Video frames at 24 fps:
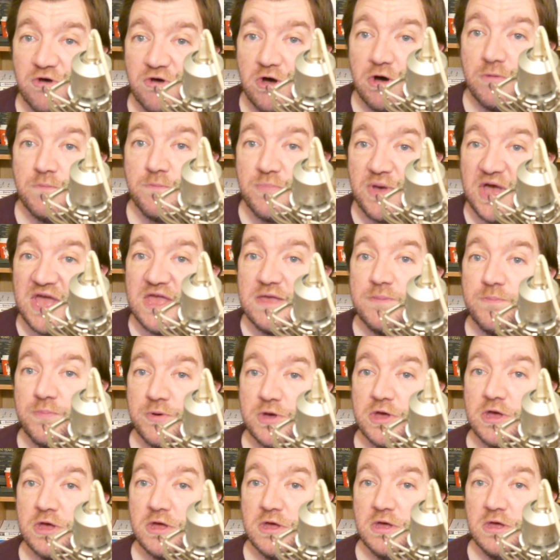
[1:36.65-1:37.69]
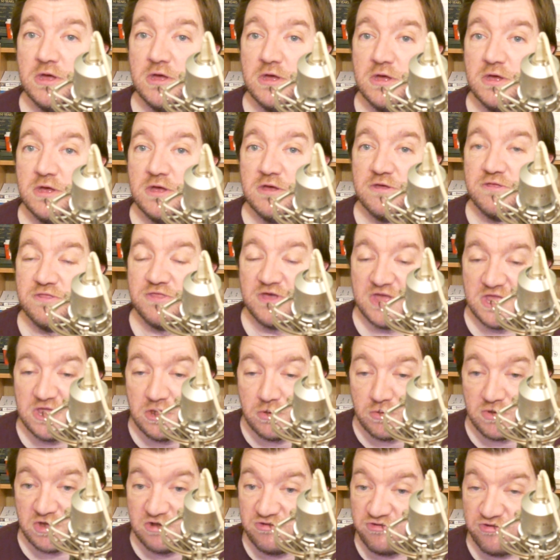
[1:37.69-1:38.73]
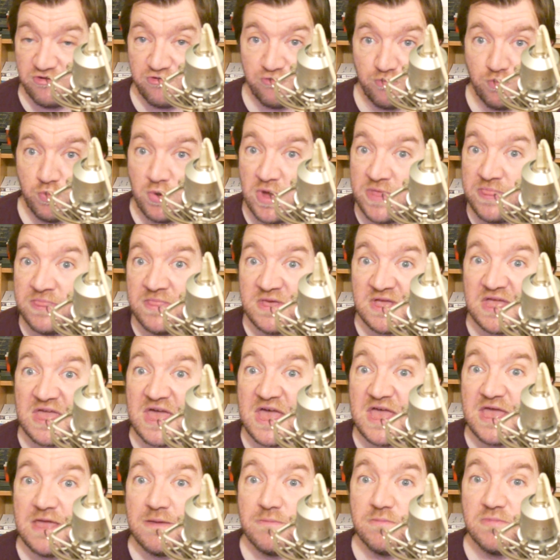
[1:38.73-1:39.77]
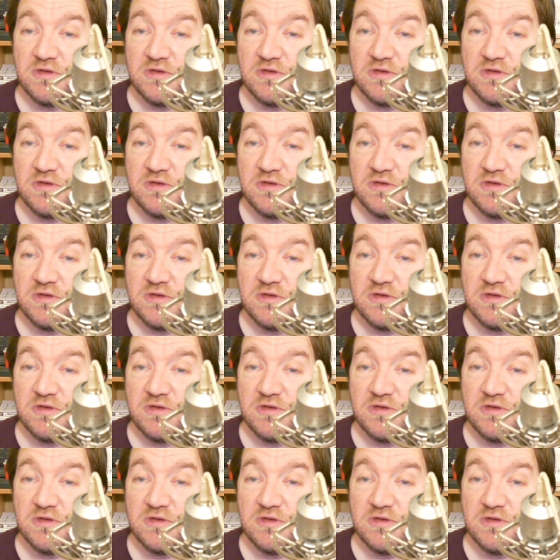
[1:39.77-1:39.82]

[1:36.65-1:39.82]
on paper that you can just win the game.